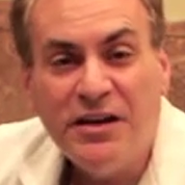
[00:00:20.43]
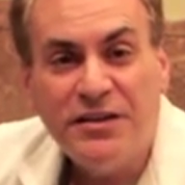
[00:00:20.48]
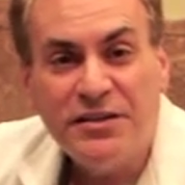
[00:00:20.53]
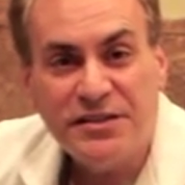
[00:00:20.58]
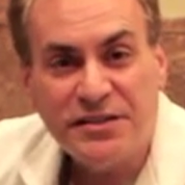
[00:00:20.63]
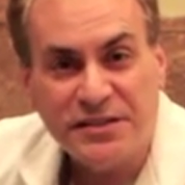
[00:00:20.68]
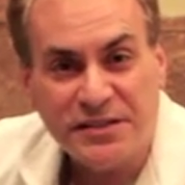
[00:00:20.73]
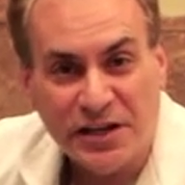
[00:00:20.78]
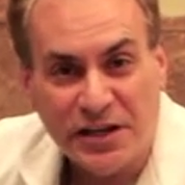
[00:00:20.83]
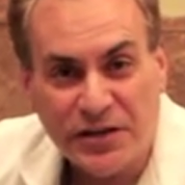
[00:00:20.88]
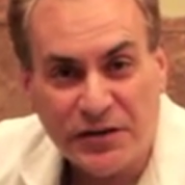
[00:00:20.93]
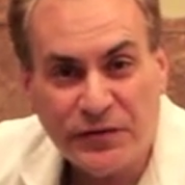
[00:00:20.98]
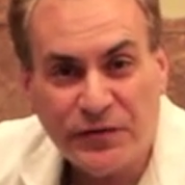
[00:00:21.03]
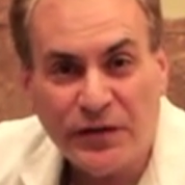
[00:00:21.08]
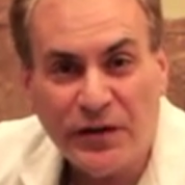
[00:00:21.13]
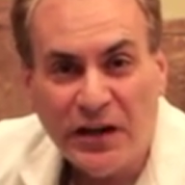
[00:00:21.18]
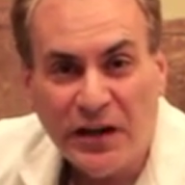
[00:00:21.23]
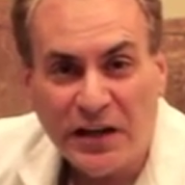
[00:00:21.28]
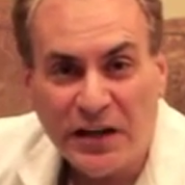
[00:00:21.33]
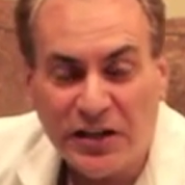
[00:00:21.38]
safe
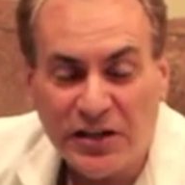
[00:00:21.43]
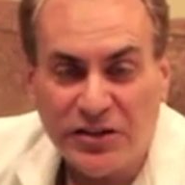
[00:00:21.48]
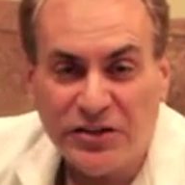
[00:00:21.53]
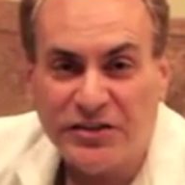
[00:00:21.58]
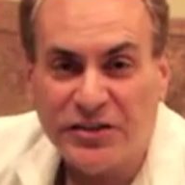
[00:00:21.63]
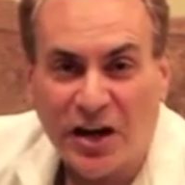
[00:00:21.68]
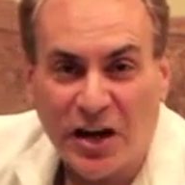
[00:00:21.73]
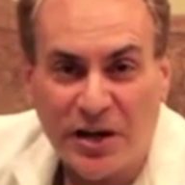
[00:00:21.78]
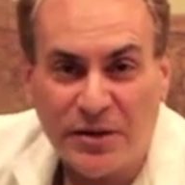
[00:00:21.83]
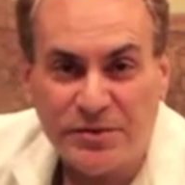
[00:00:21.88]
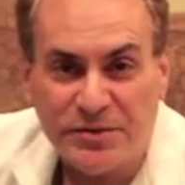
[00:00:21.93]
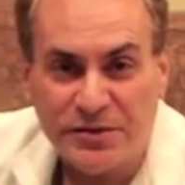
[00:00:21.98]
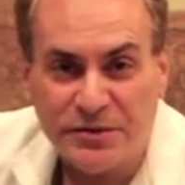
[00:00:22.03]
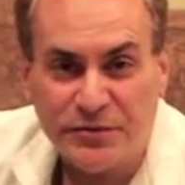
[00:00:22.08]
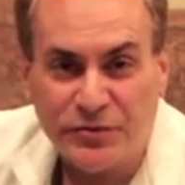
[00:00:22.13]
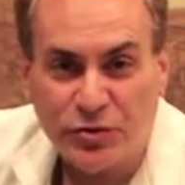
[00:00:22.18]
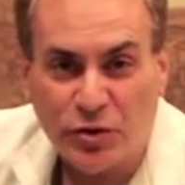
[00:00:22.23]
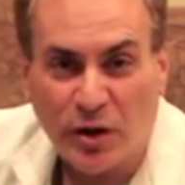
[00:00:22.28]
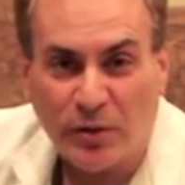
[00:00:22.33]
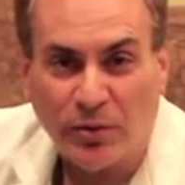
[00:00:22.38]
in times
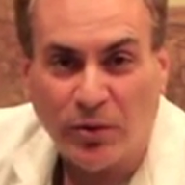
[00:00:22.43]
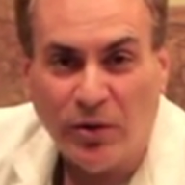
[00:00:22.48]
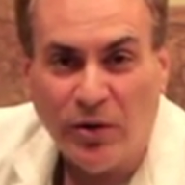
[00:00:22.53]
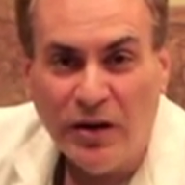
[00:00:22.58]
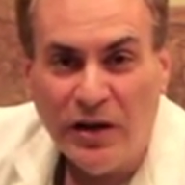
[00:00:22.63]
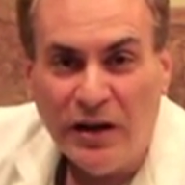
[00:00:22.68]
of trouble.